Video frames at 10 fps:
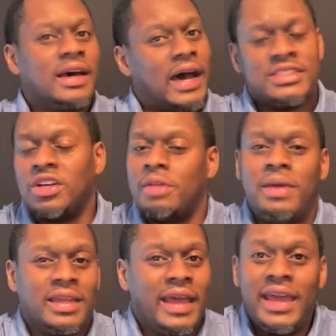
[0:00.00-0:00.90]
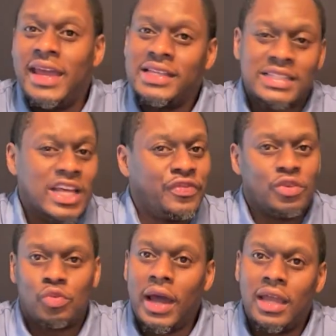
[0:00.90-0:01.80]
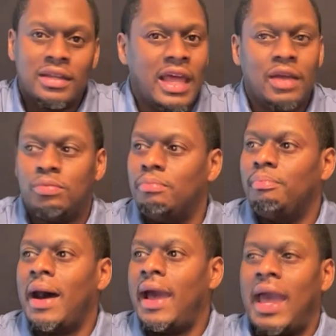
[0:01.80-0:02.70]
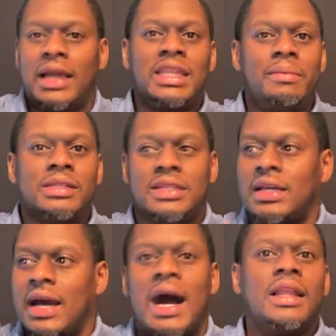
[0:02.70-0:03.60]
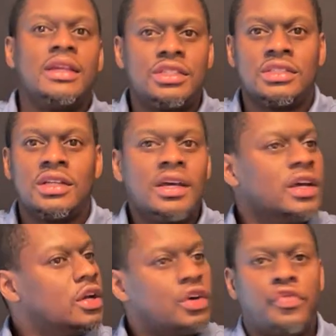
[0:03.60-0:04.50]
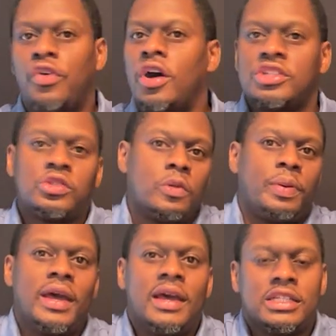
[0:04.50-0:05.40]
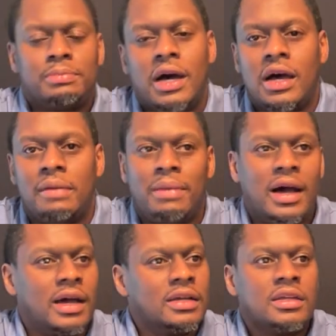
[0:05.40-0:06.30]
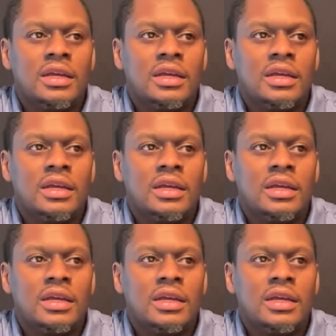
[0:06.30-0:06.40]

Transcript: I started making A's left and right. Like, my academics in college far surpassed my